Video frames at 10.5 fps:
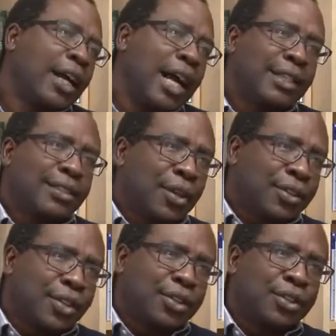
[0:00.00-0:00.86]
has
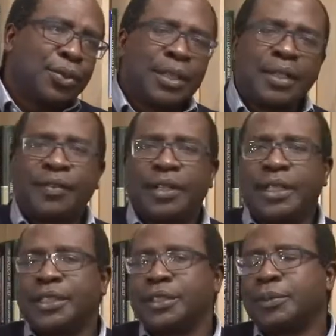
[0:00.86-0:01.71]
nothing to do with
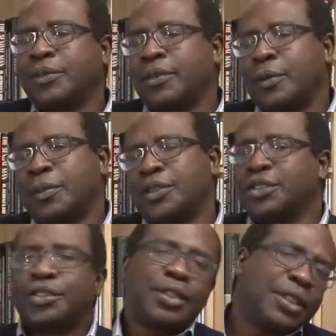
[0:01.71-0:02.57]
leadership development,
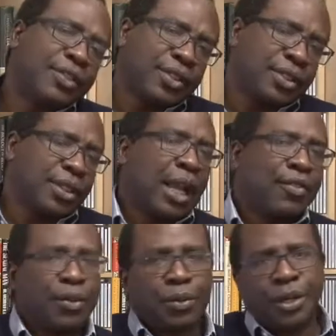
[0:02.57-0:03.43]
just lives his
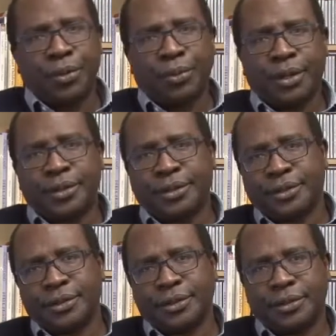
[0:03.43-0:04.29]
life the way he
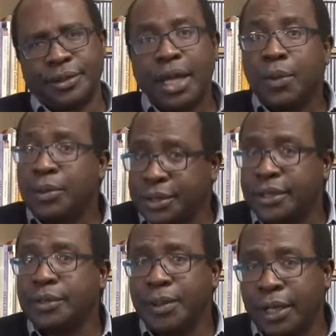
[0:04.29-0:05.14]
wants. He will
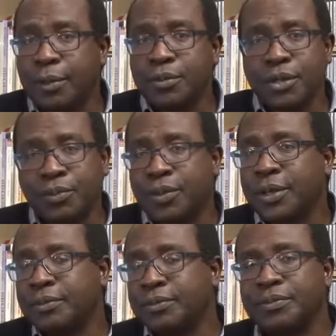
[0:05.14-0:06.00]
still become something.